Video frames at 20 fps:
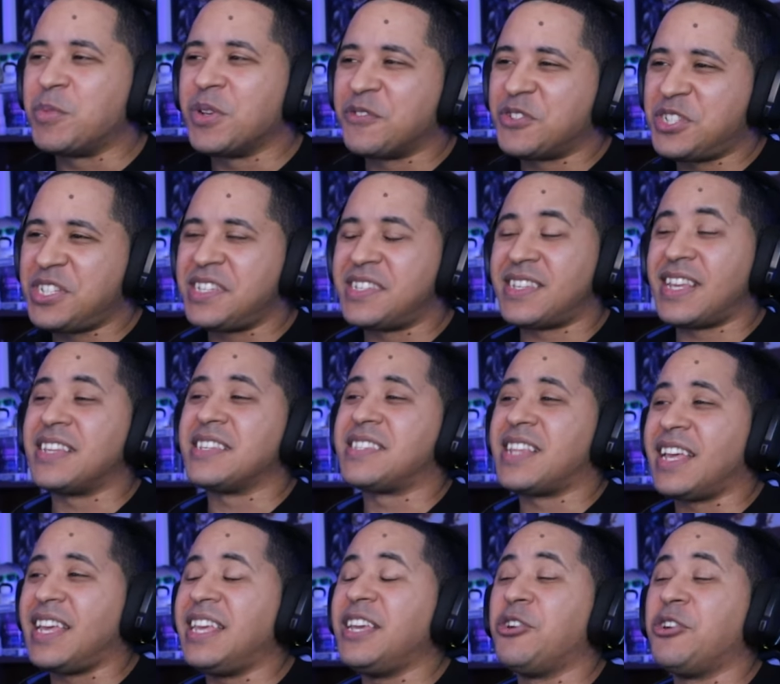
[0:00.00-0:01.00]
But if she says
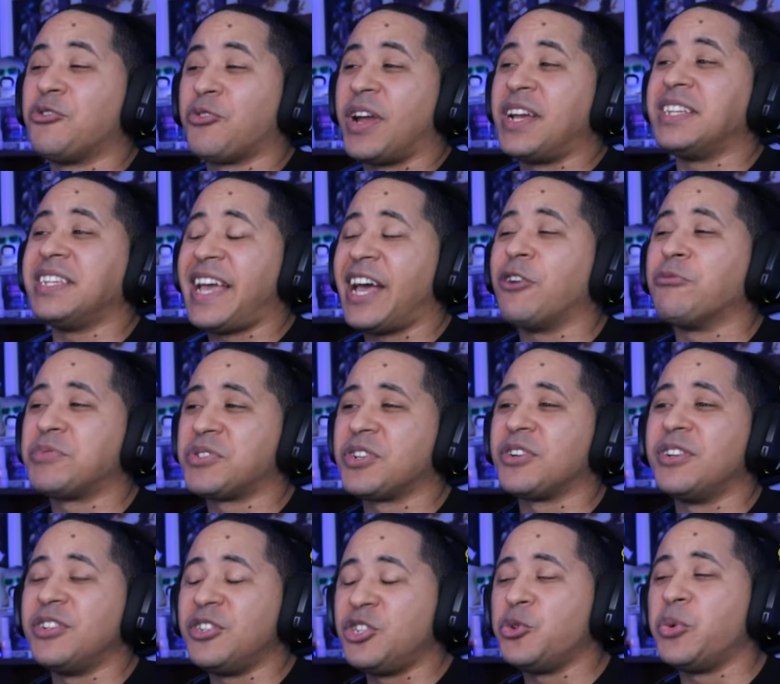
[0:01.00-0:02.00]
that he greatly helped
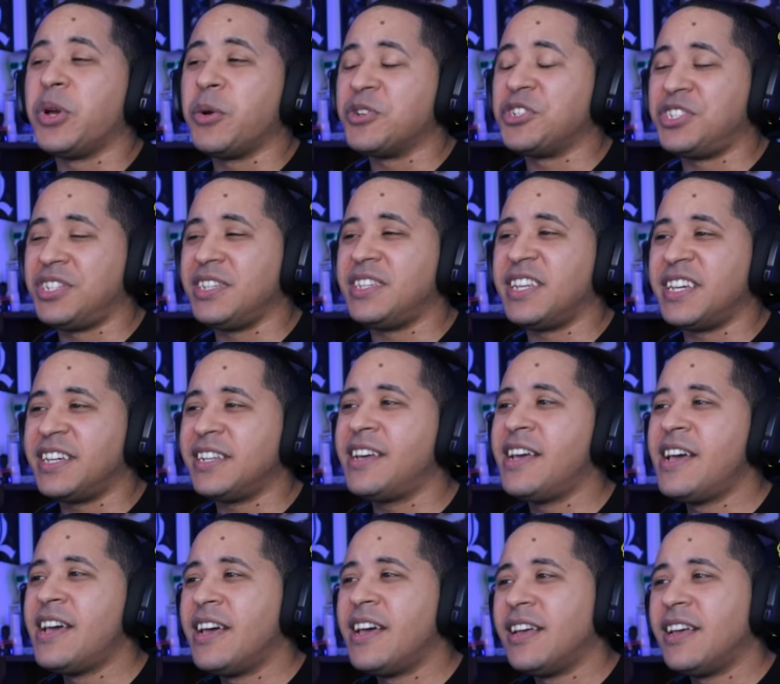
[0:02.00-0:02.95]
her in doing what she did,